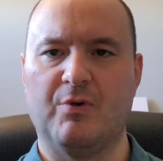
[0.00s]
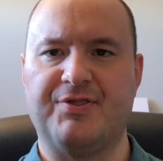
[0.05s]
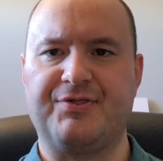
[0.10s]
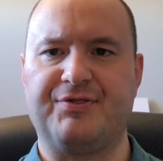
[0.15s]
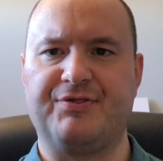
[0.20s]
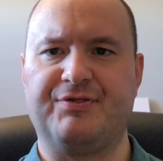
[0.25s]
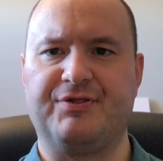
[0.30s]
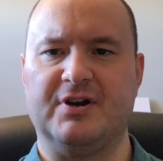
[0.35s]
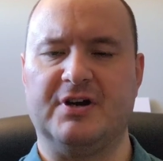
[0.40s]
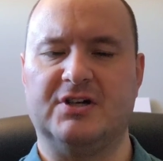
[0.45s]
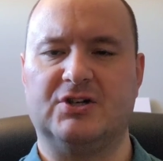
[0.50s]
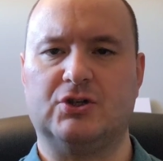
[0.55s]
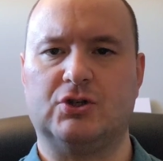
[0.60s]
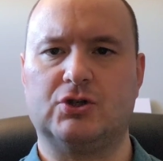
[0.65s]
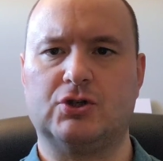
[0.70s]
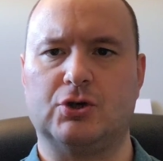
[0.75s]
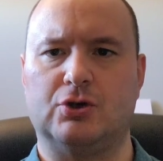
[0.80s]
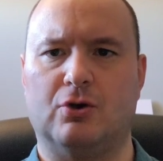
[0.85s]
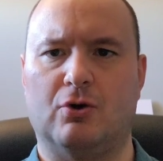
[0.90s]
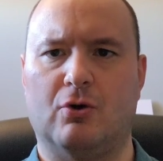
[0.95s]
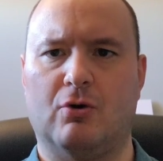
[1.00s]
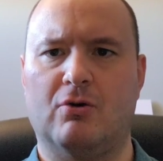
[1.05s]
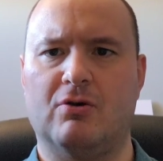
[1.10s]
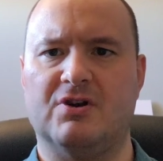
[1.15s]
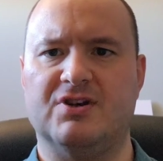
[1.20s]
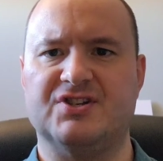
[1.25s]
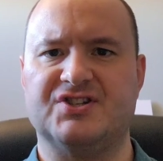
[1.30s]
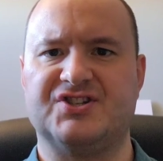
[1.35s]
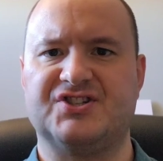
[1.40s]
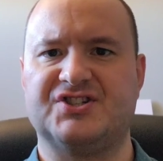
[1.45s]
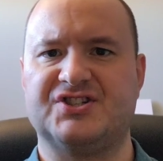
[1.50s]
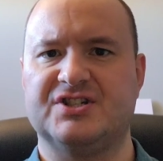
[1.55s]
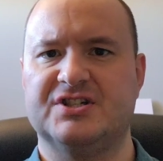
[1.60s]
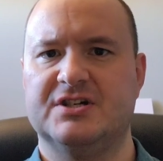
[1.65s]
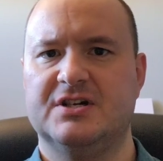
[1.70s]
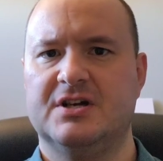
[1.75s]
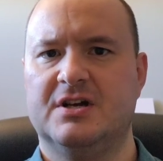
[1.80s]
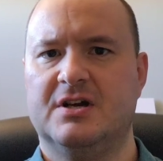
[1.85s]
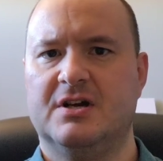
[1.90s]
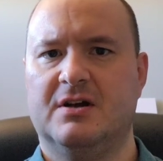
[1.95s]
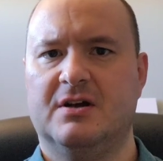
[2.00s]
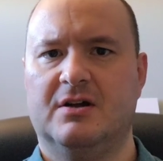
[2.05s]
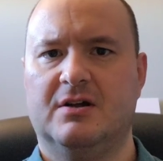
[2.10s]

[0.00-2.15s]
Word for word: with the Taurus